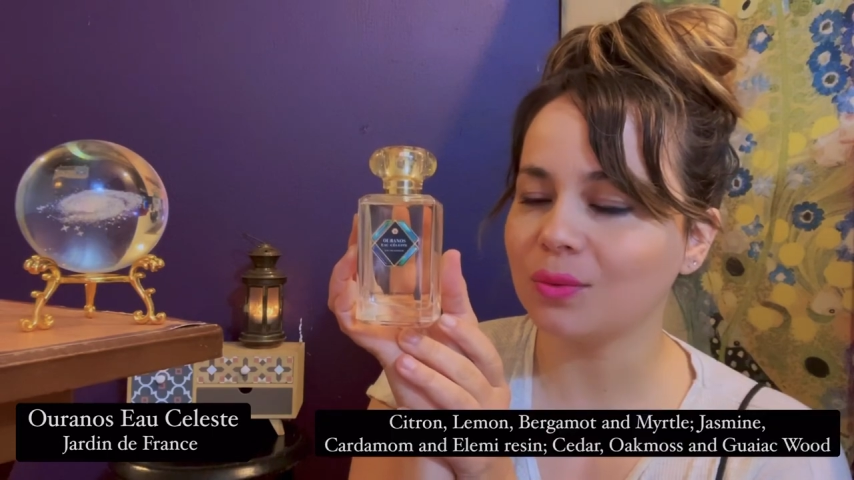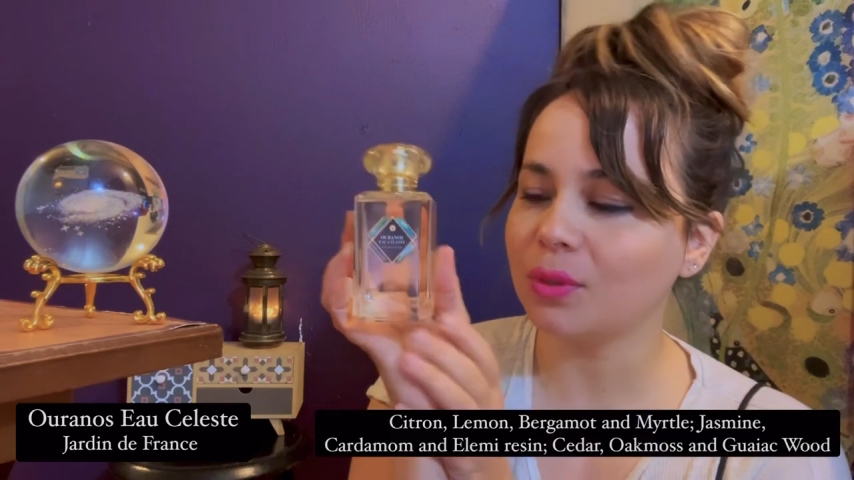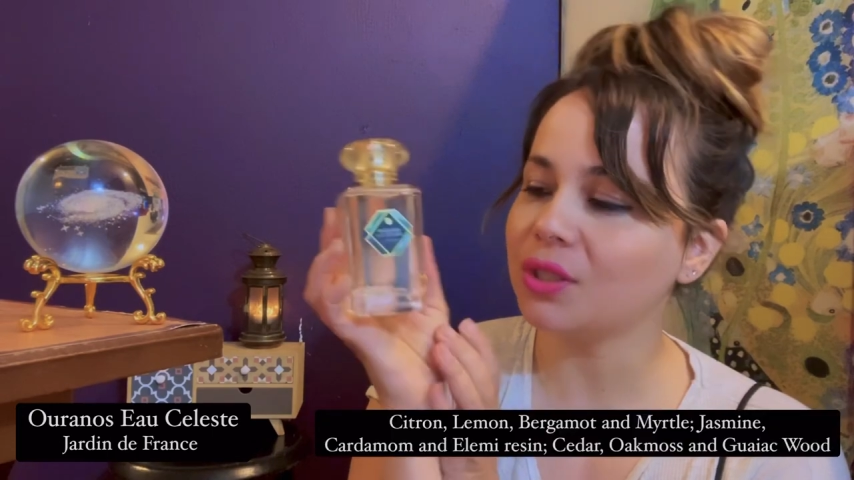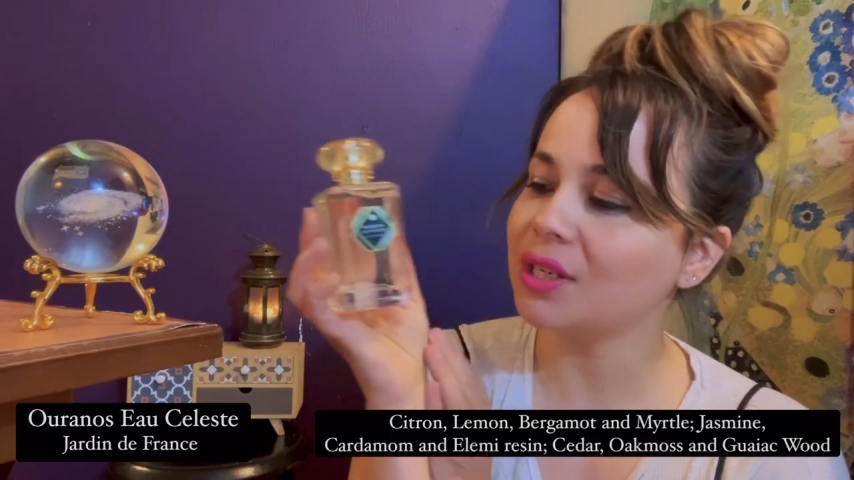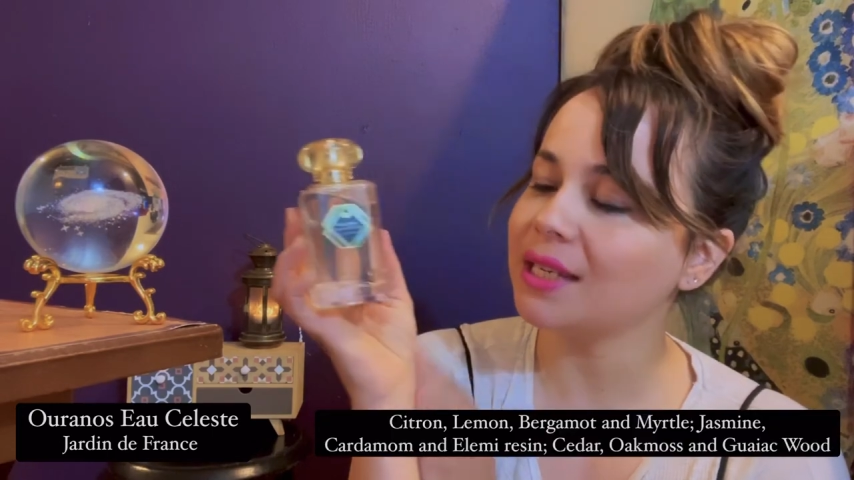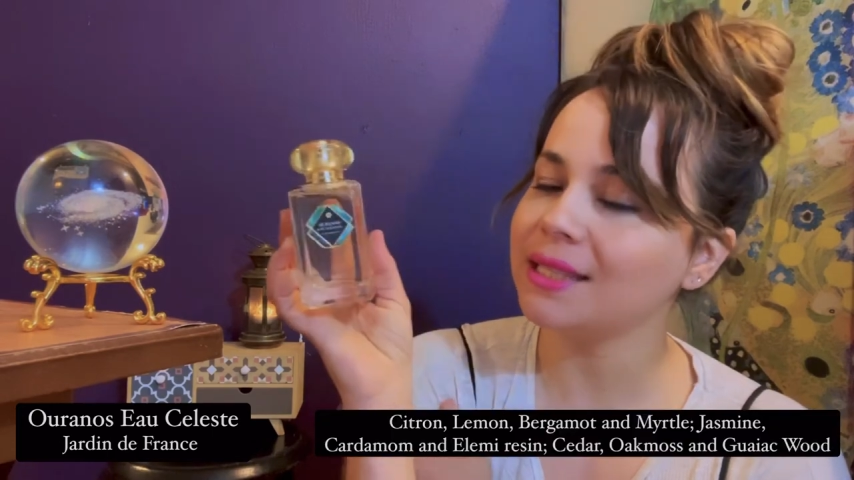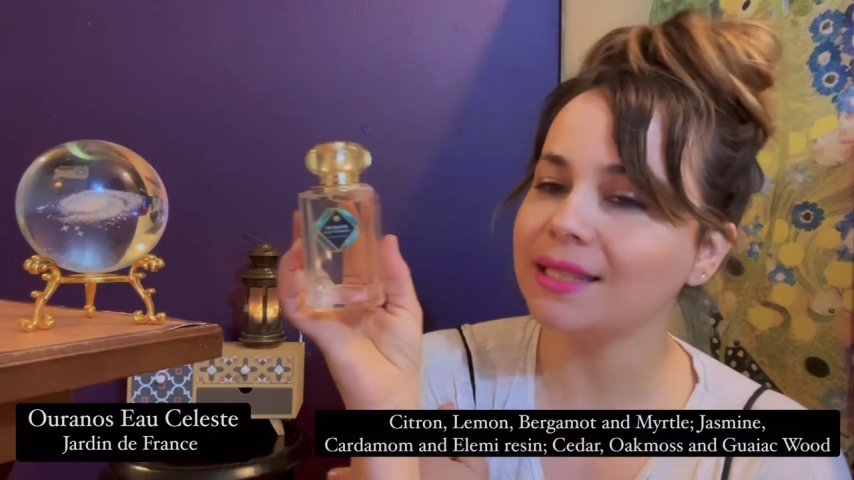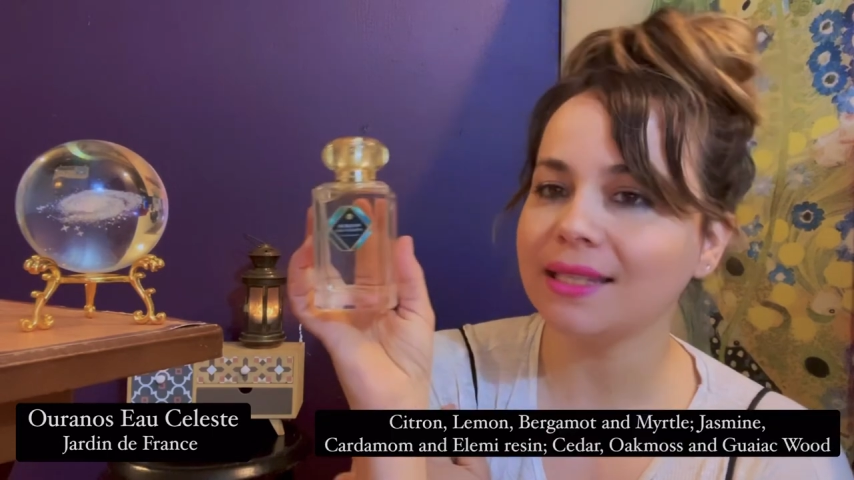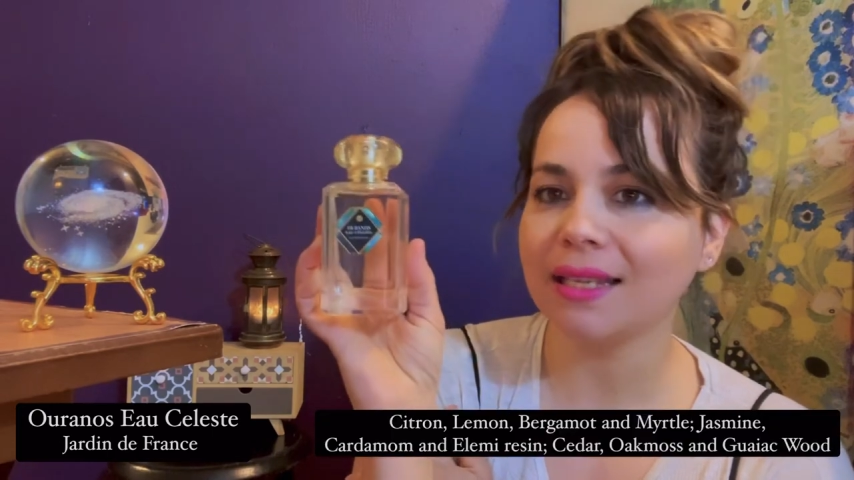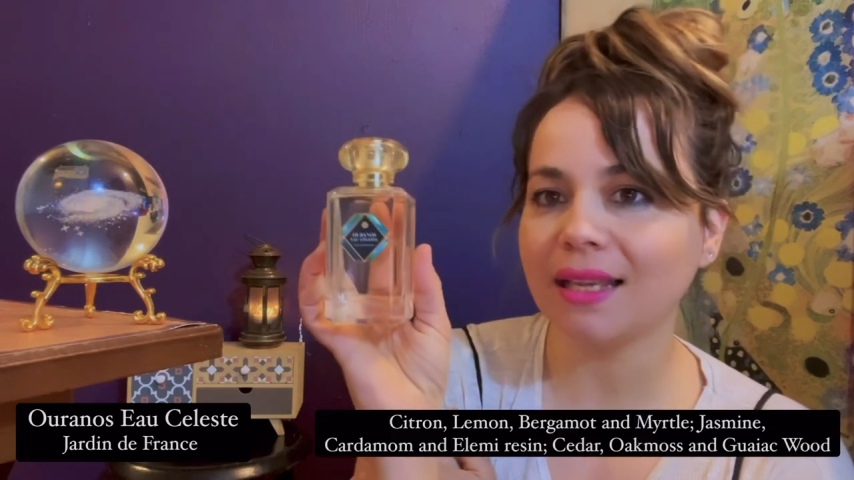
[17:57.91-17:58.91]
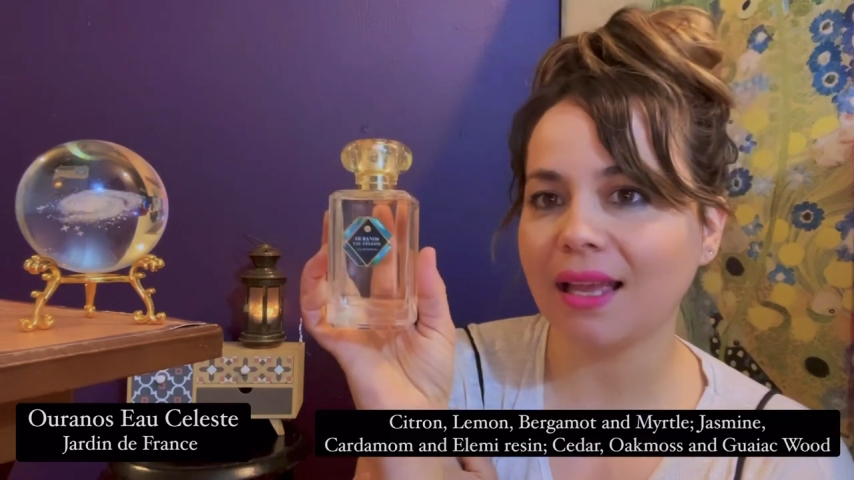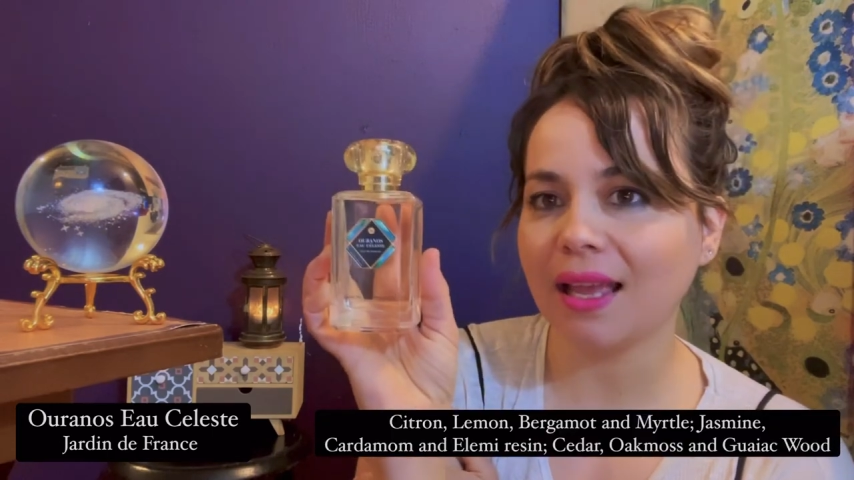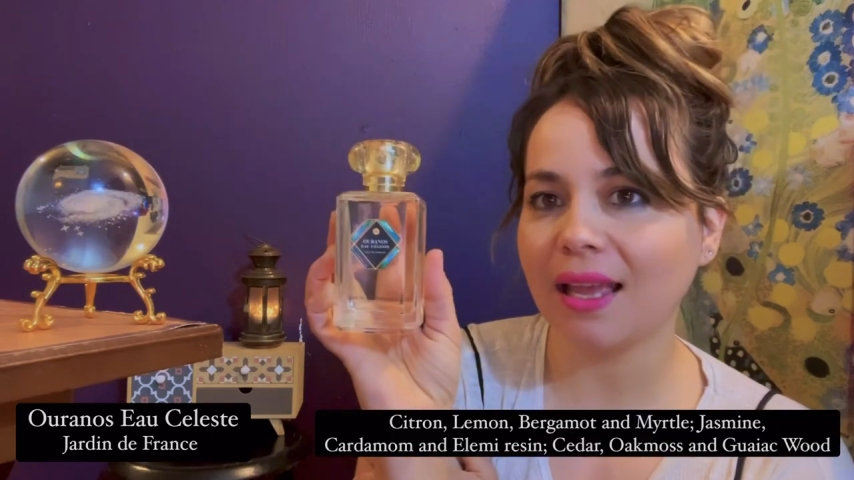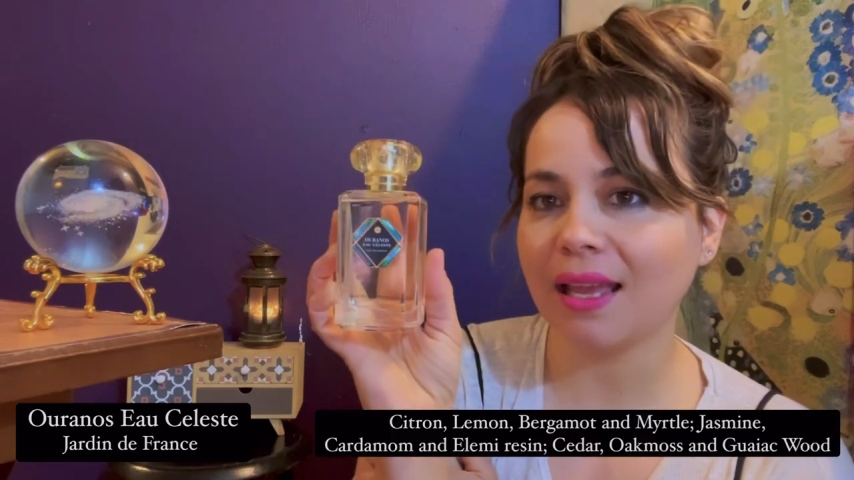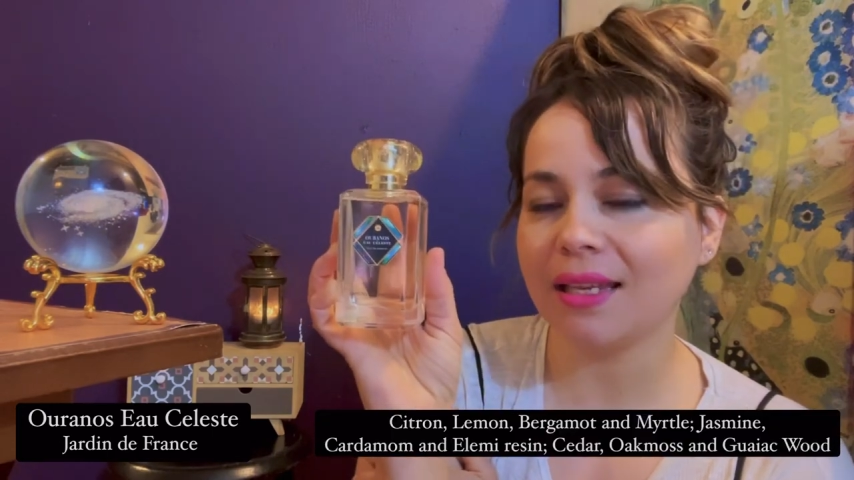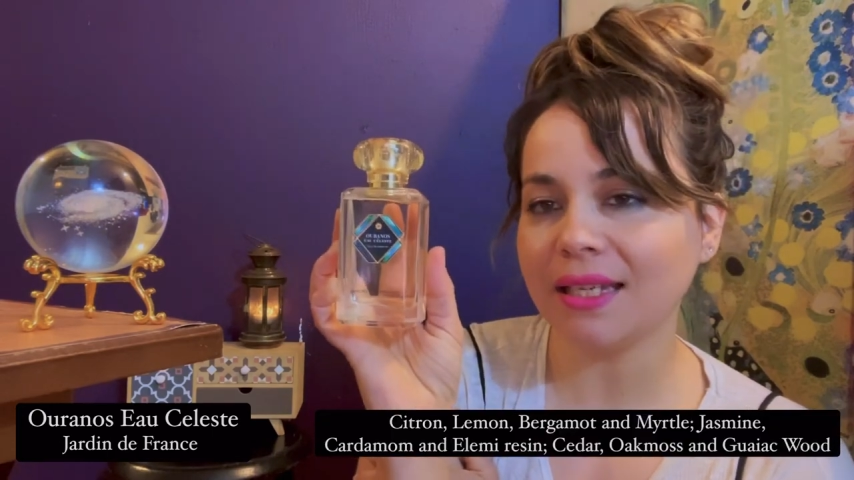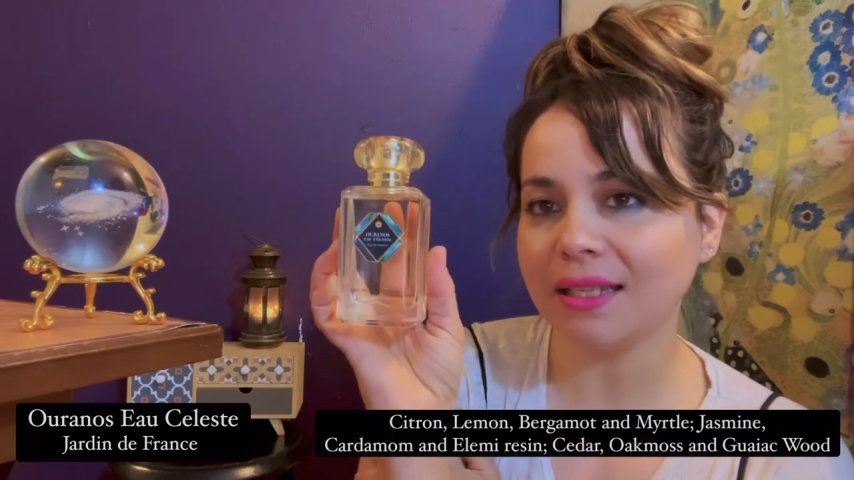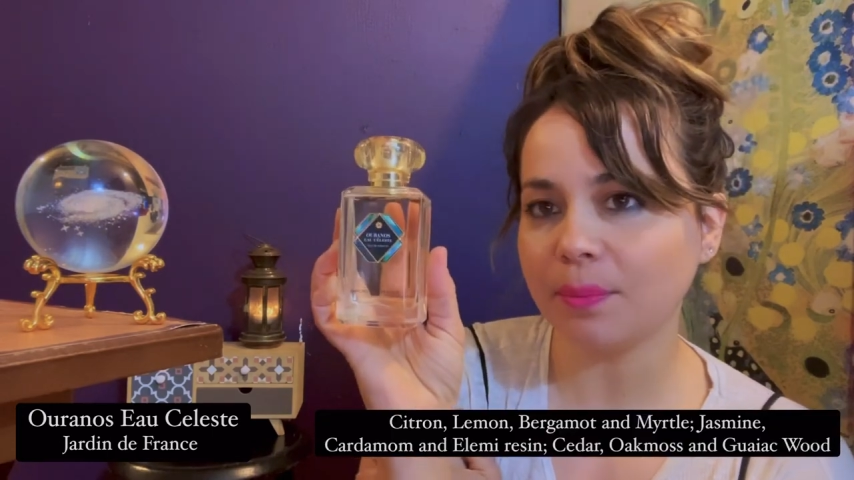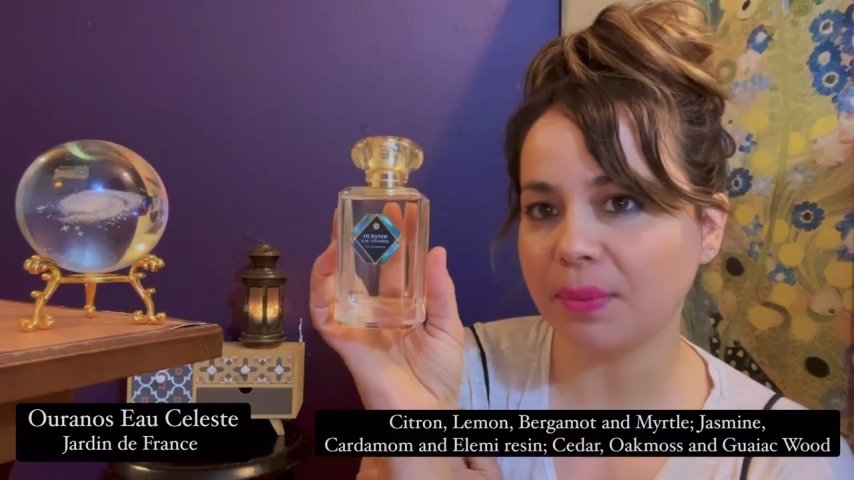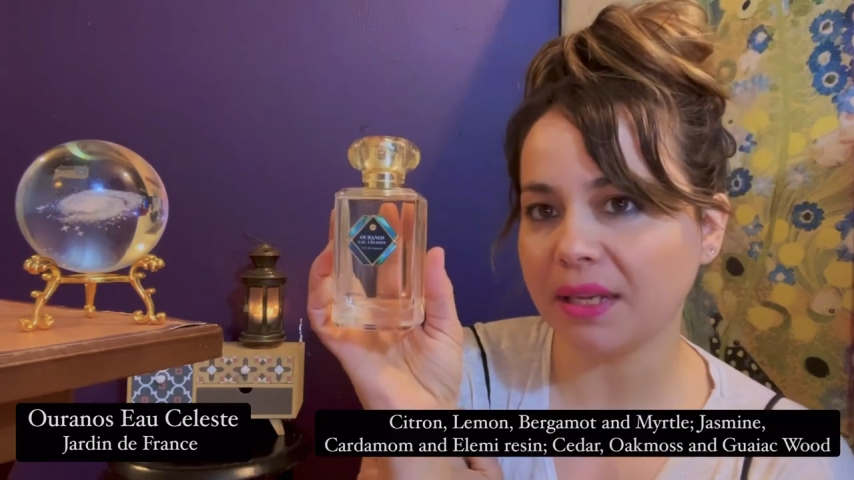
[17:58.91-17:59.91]
which is an
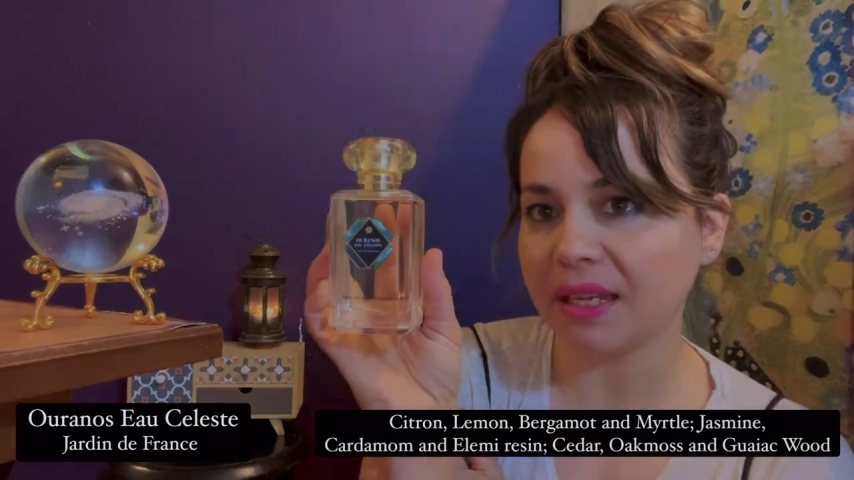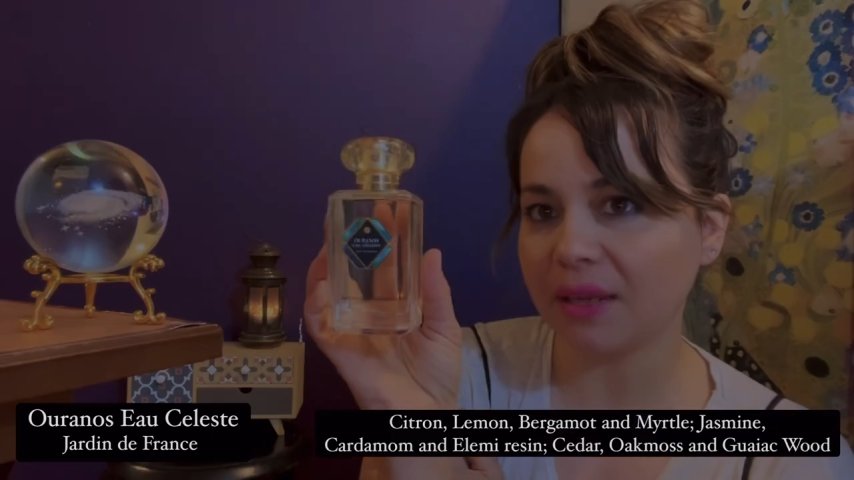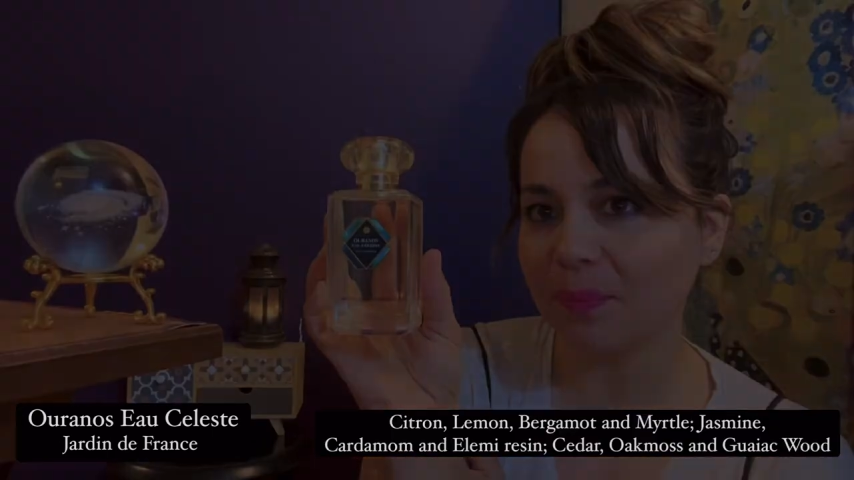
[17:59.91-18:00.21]
EDP.